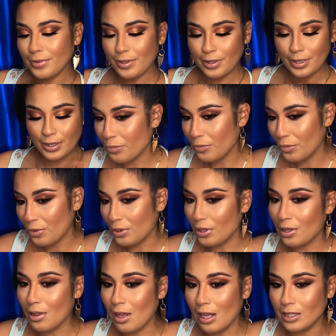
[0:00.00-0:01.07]
With the
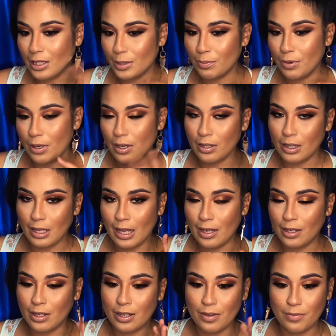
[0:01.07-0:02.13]
gloss it's pretty in the
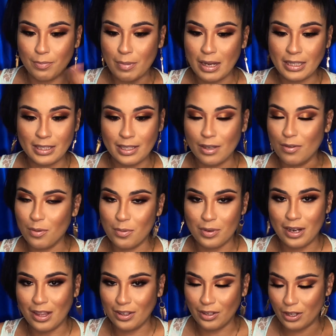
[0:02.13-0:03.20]
liner, because by itself it would
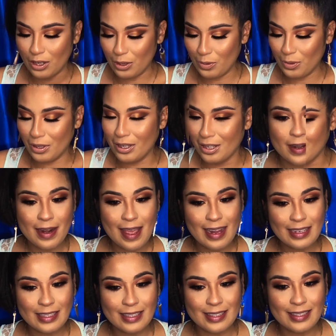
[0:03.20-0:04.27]
not look cute. The
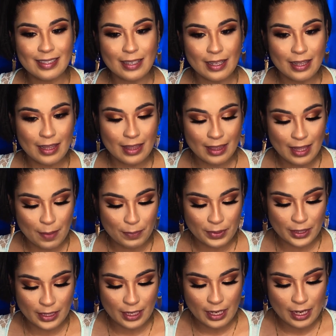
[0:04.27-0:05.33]
next
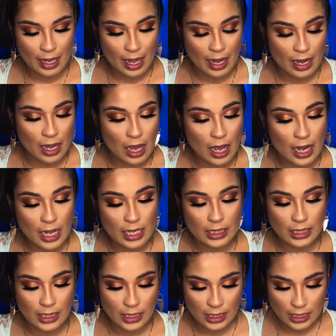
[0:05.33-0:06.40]
lipstick I got
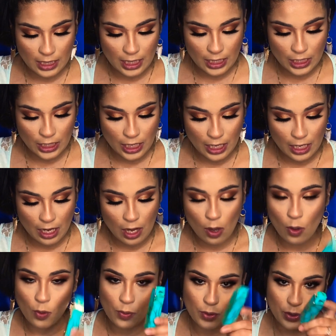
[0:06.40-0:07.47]
is this in the shade A
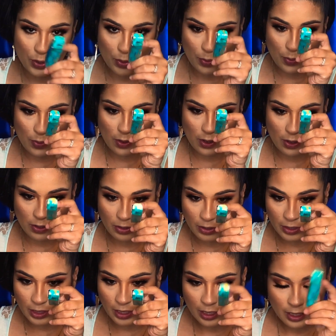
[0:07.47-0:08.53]
Whole New
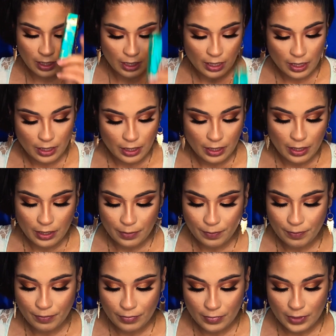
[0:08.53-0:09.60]
World.
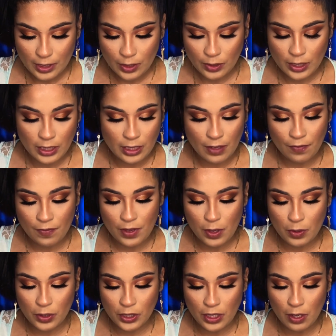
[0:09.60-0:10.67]
So this is a
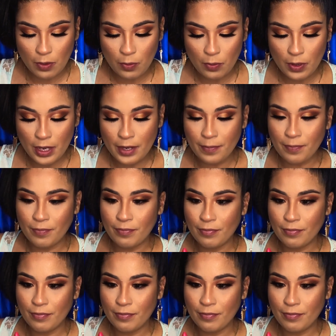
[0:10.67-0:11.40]
fuchsia one.